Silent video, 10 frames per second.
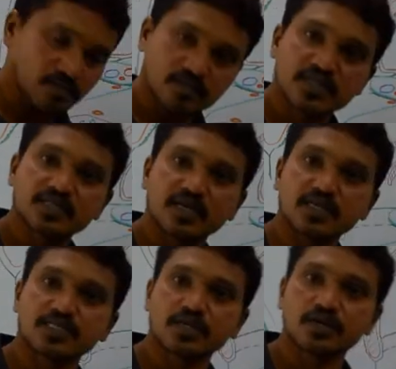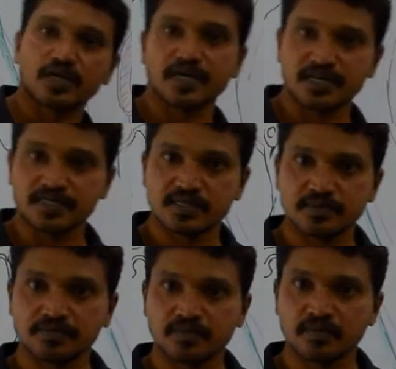These are the genuine contents,
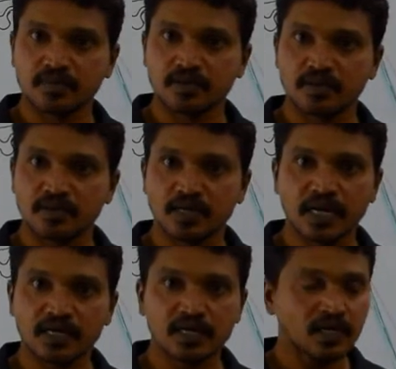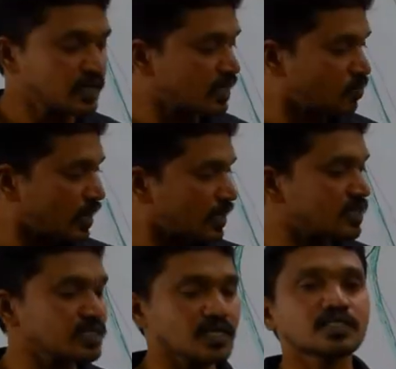right? Then what are the
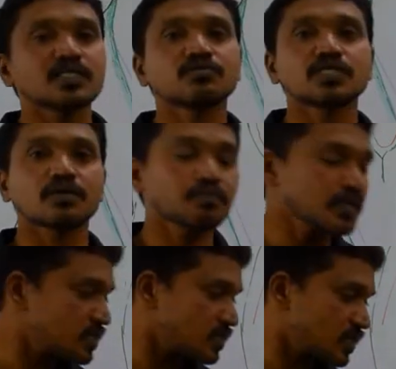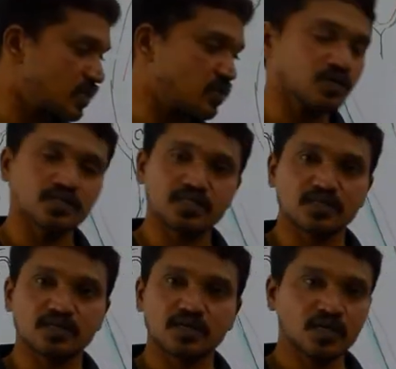structures which are piercing the carotid sheath?